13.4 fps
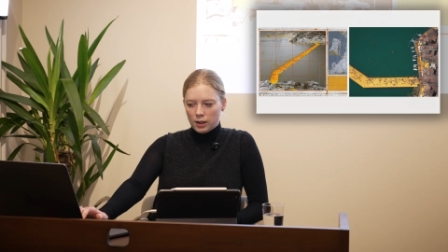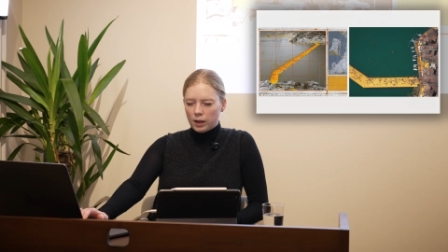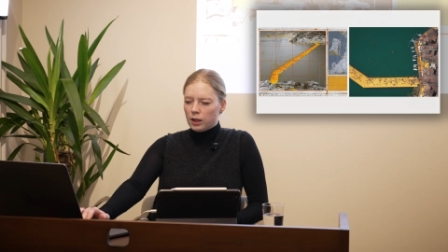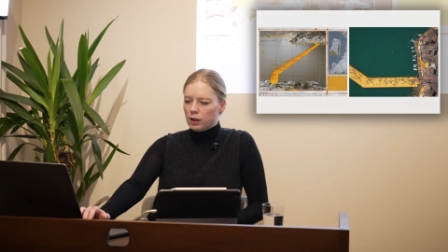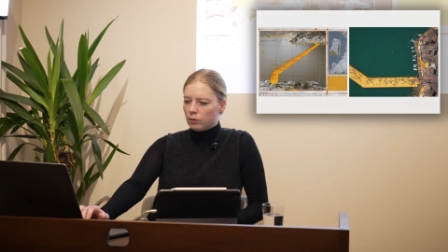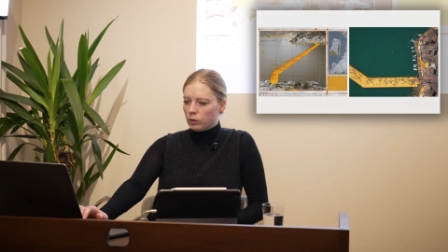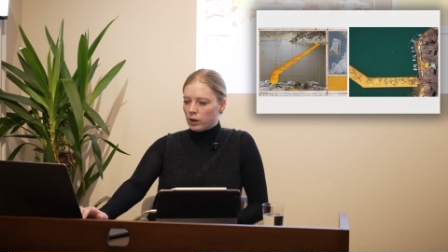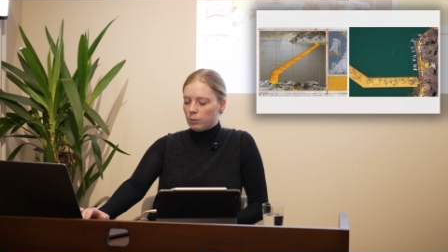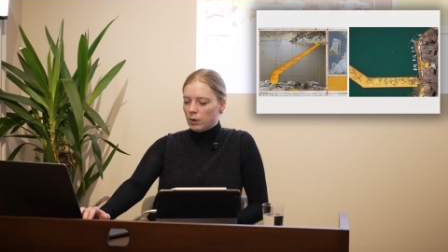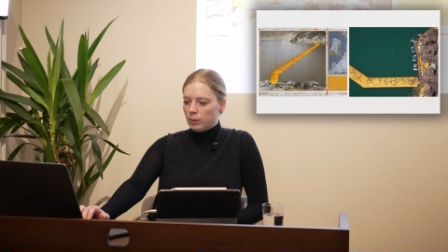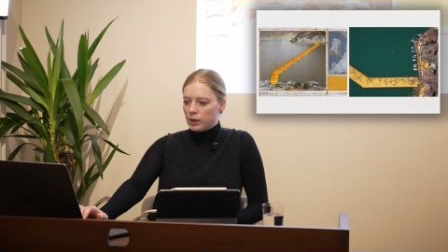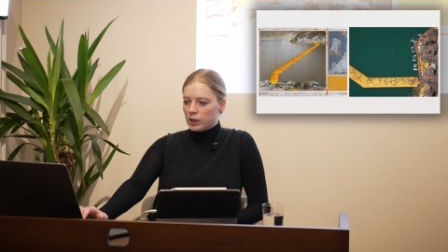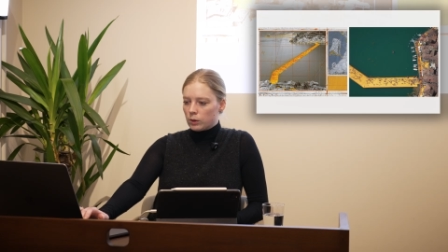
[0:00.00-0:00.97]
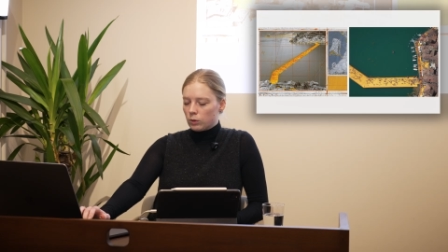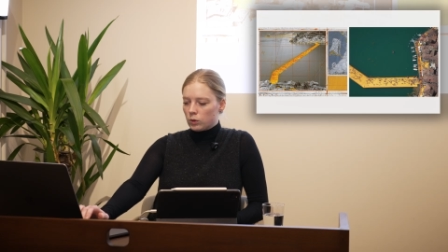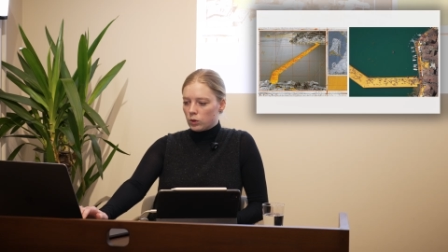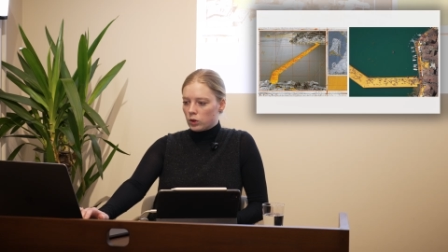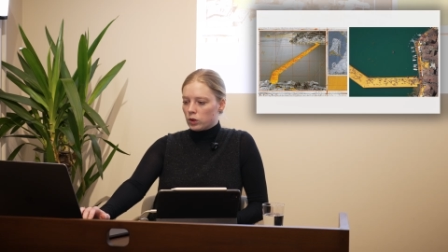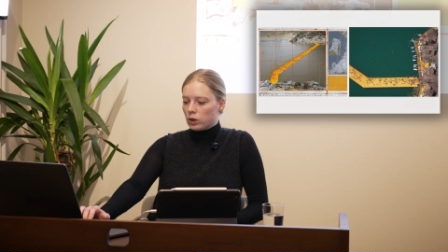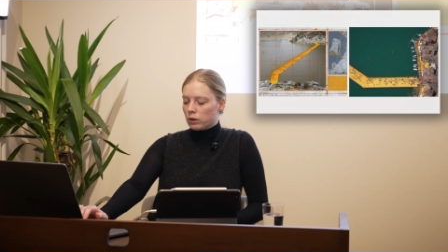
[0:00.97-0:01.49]
I think maybe this one was
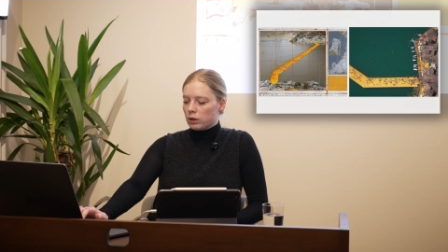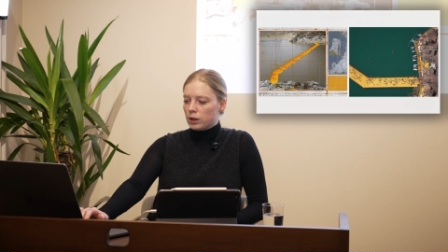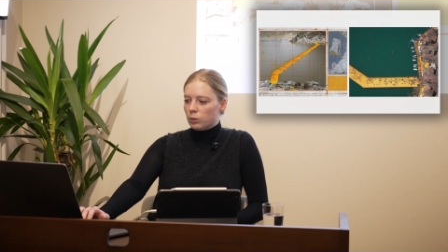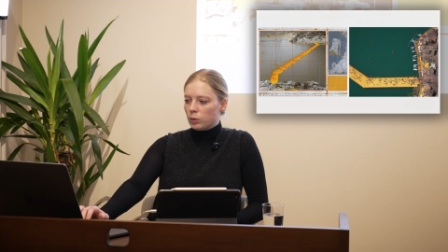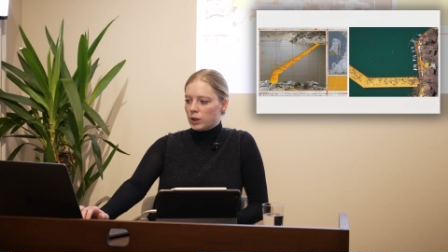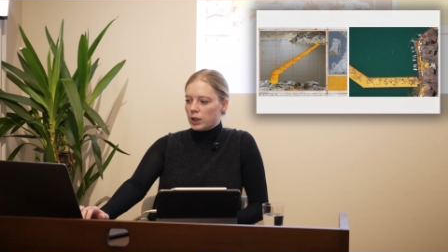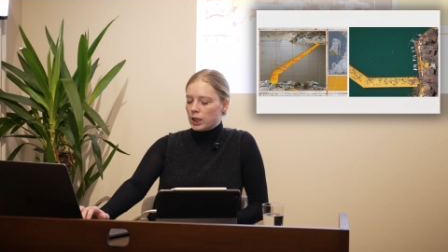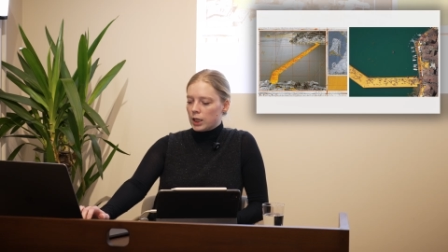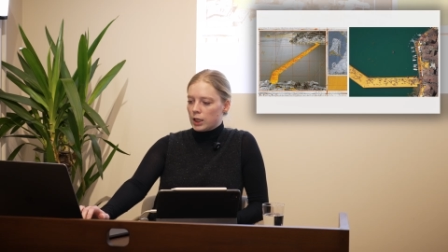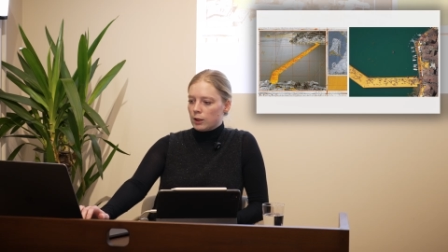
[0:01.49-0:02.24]
just Jean-Claude, but